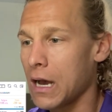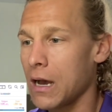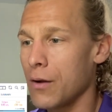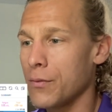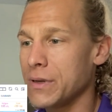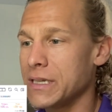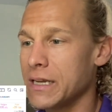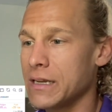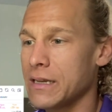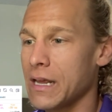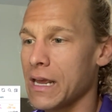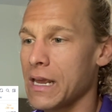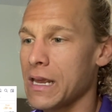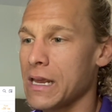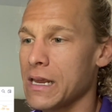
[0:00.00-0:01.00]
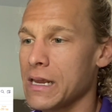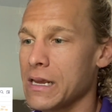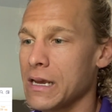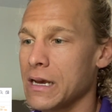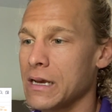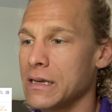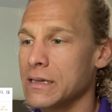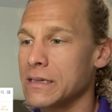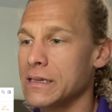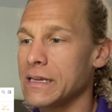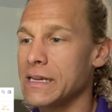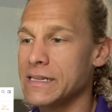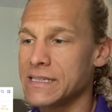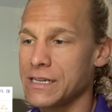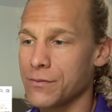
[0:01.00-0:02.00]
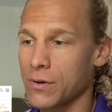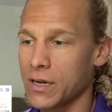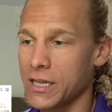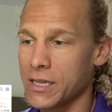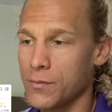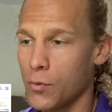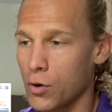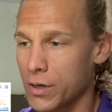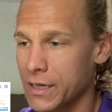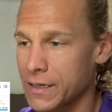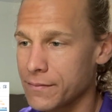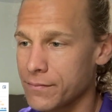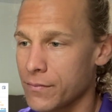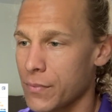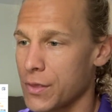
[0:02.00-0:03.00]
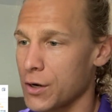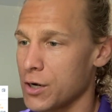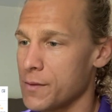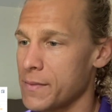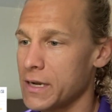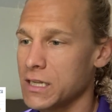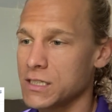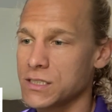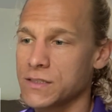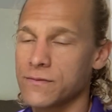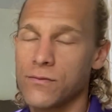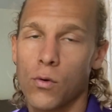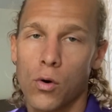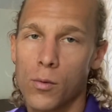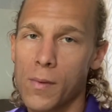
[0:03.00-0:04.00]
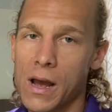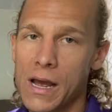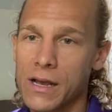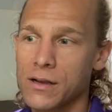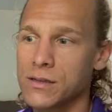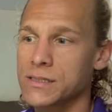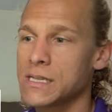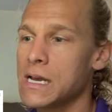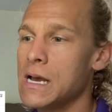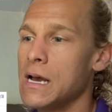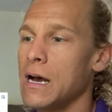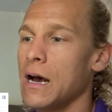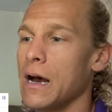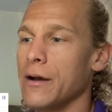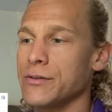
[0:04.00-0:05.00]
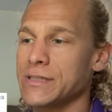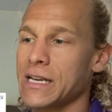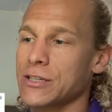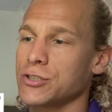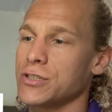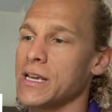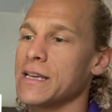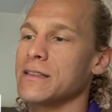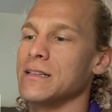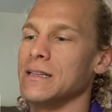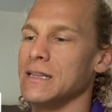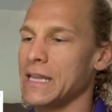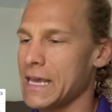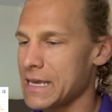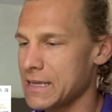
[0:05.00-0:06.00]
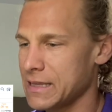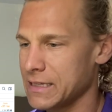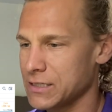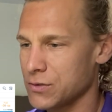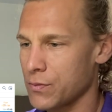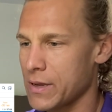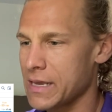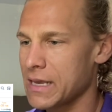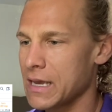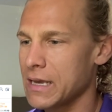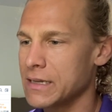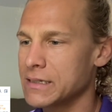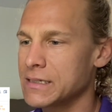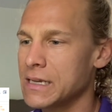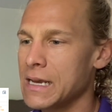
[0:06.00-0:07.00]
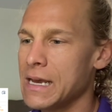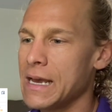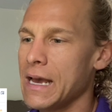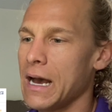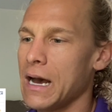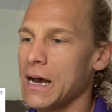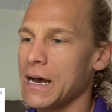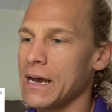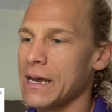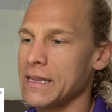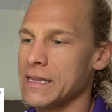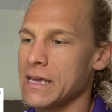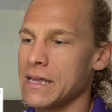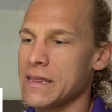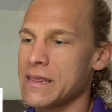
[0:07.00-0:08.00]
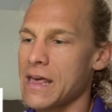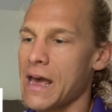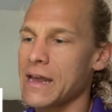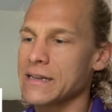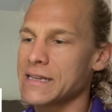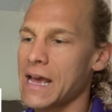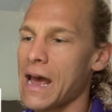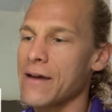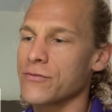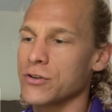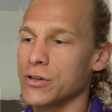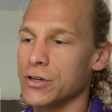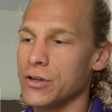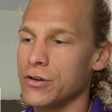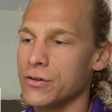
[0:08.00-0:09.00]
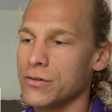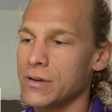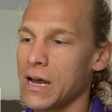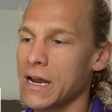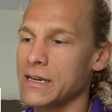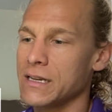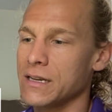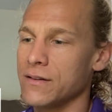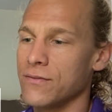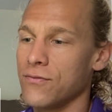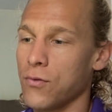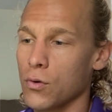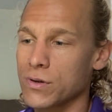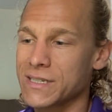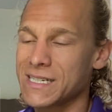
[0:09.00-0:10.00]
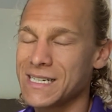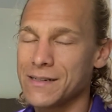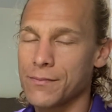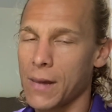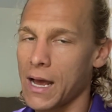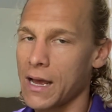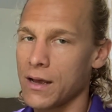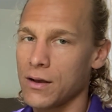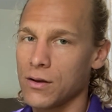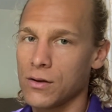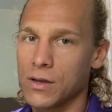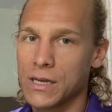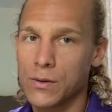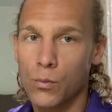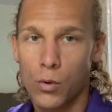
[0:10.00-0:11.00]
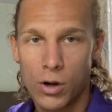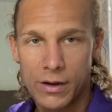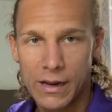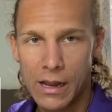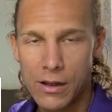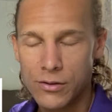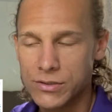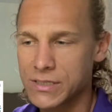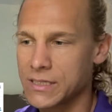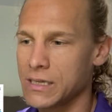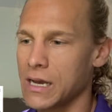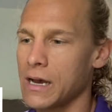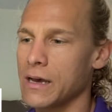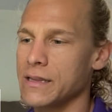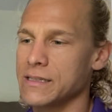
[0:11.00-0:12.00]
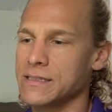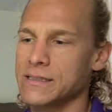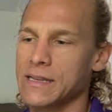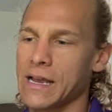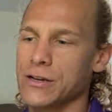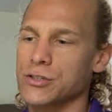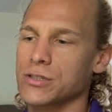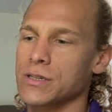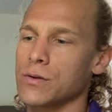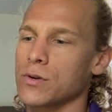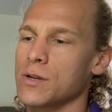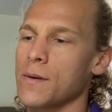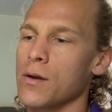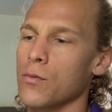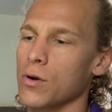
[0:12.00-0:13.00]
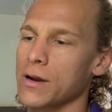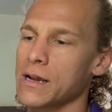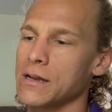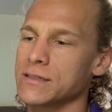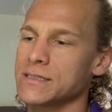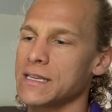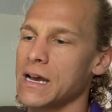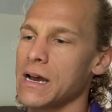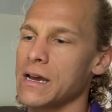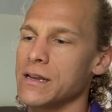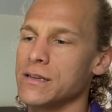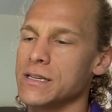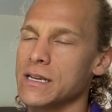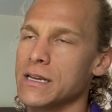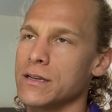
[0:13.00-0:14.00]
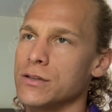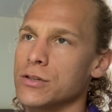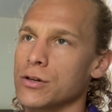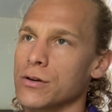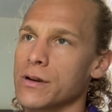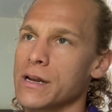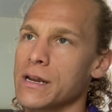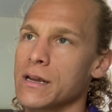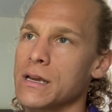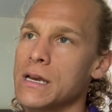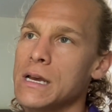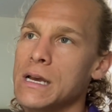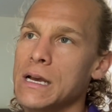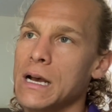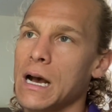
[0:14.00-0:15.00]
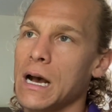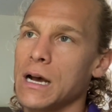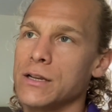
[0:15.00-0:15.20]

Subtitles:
we did a easy run in the morning, 30 minutes, 4 miles. I was actually at the lake this weekend. And then that afternoon, I did 14-mile workouts. This is actually one of my workouts that I did during my